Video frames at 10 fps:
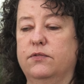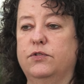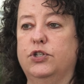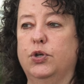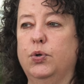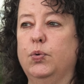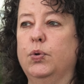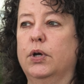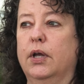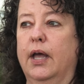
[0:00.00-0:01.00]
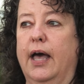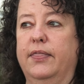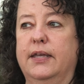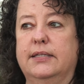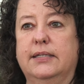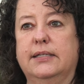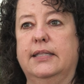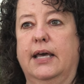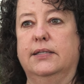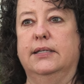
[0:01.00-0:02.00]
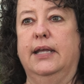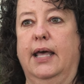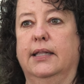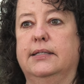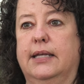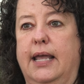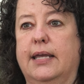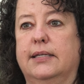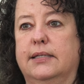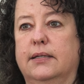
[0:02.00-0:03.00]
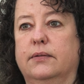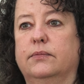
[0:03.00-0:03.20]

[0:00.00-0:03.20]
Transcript: of 2, I think, 6,000-gallon tanks.